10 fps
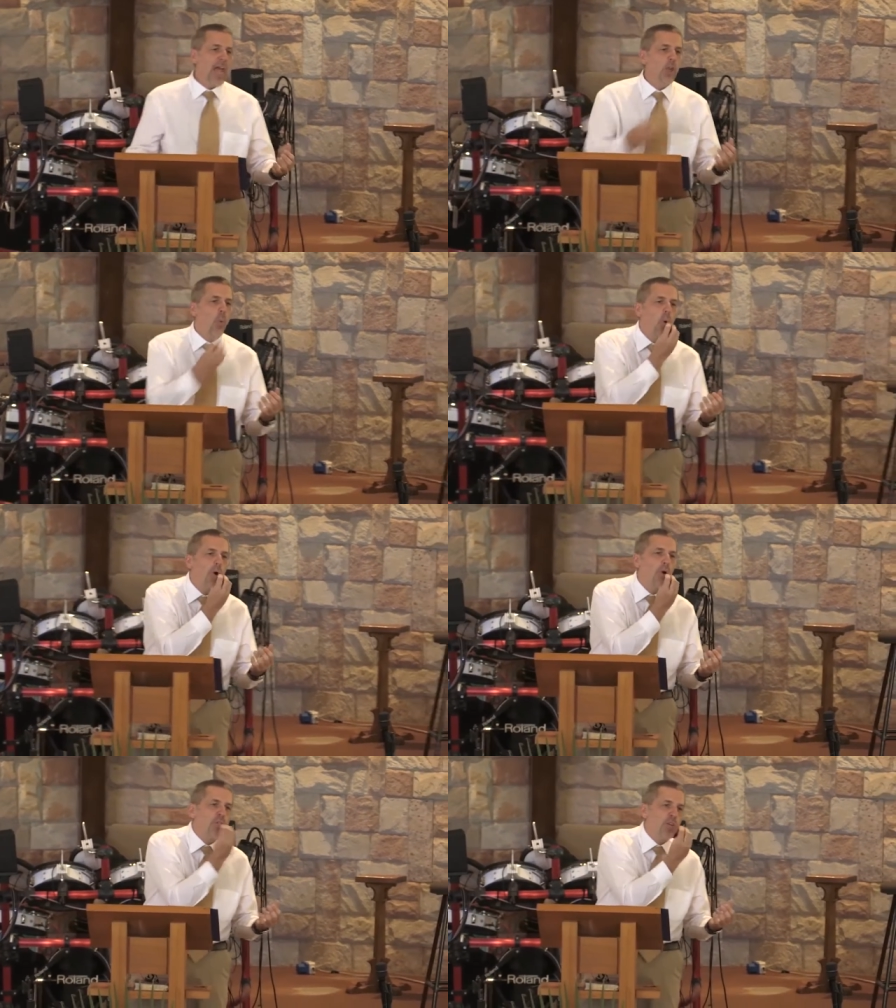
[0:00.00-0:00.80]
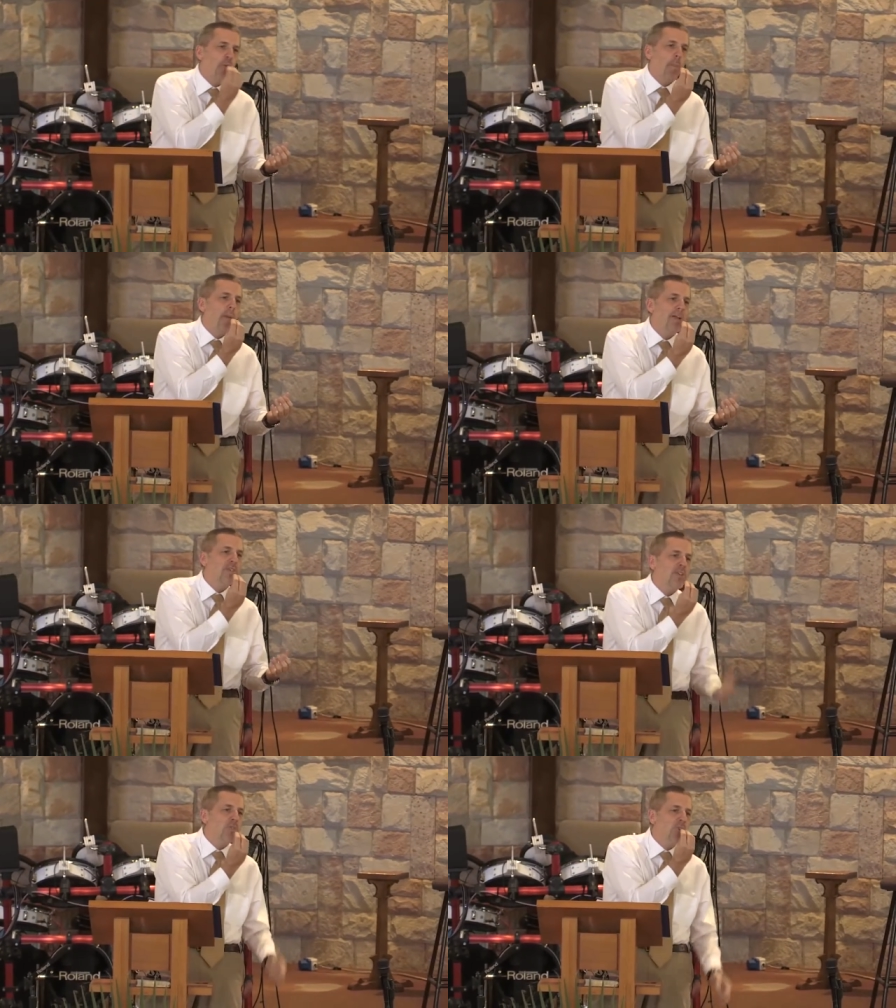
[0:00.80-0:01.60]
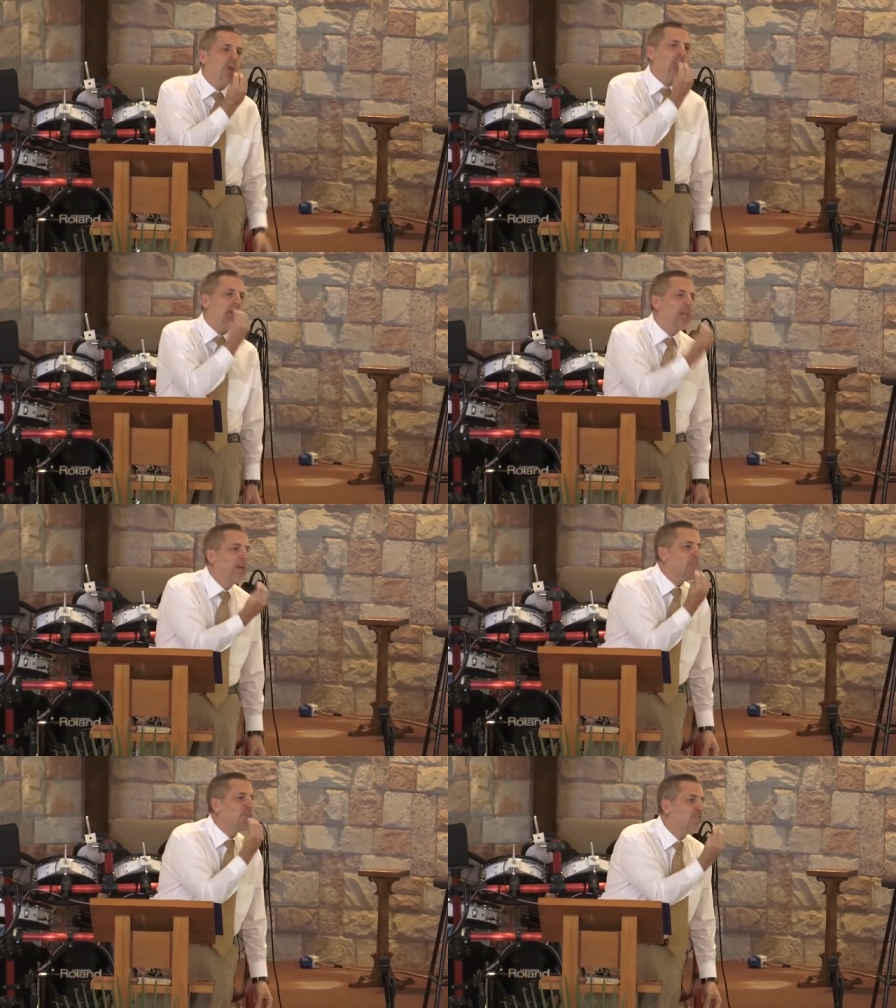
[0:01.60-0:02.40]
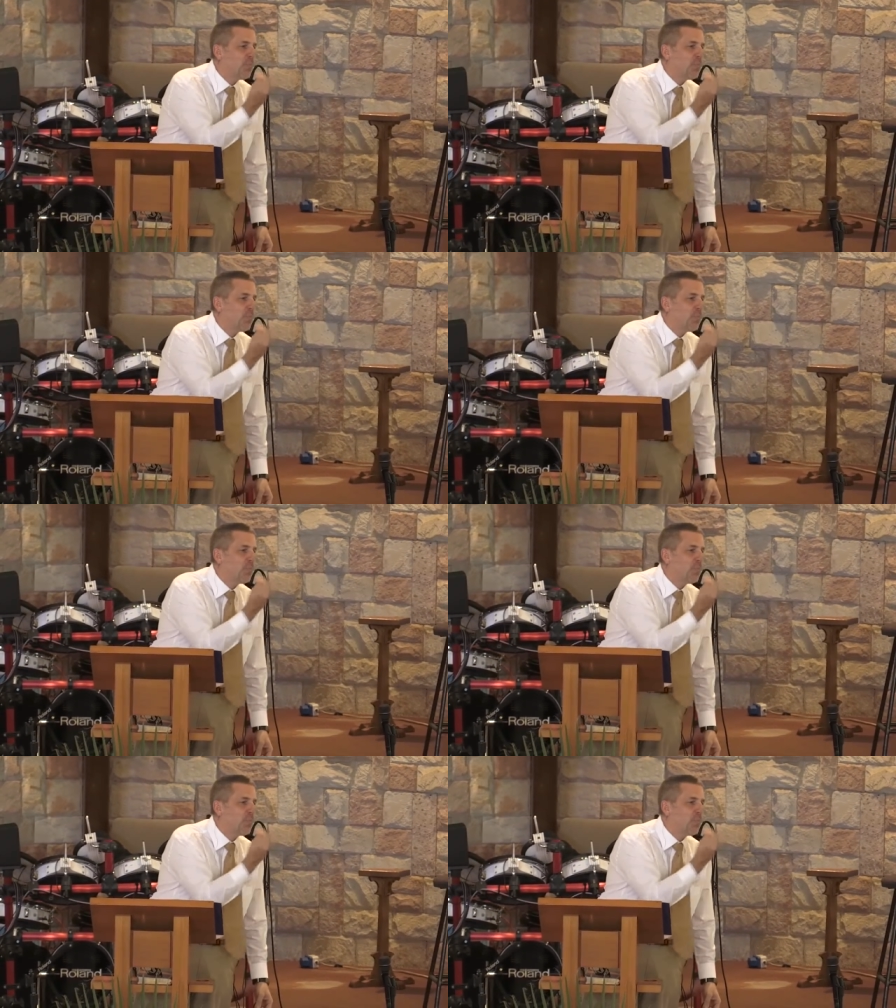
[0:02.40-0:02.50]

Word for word: and the words of repentance on the lips